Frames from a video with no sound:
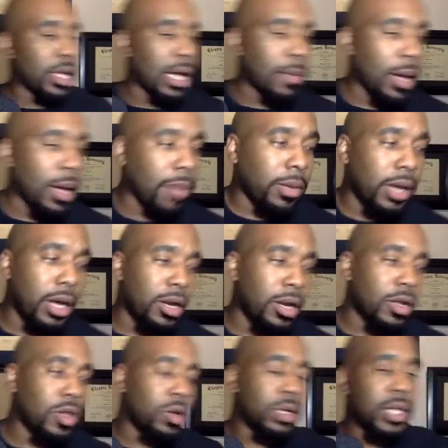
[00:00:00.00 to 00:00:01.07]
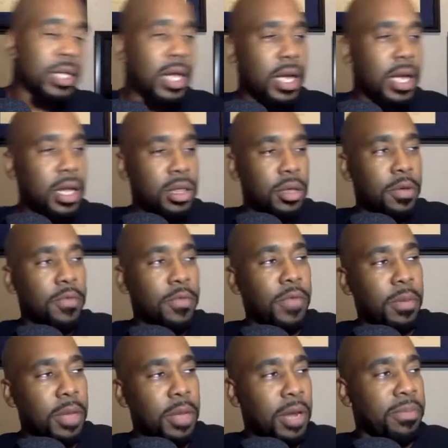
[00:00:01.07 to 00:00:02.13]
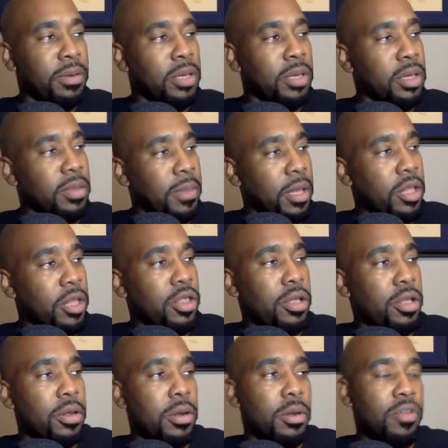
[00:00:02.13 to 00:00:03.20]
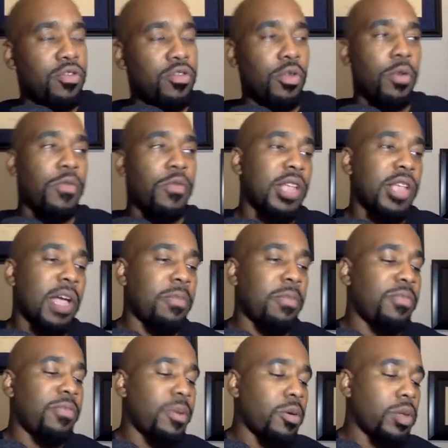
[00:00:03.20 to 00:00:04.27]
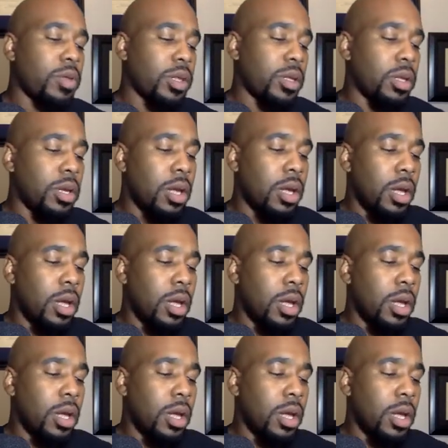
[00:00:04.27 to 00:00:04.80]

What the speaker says: I'm kind of along the lines of I'm not a participation trophy type of person.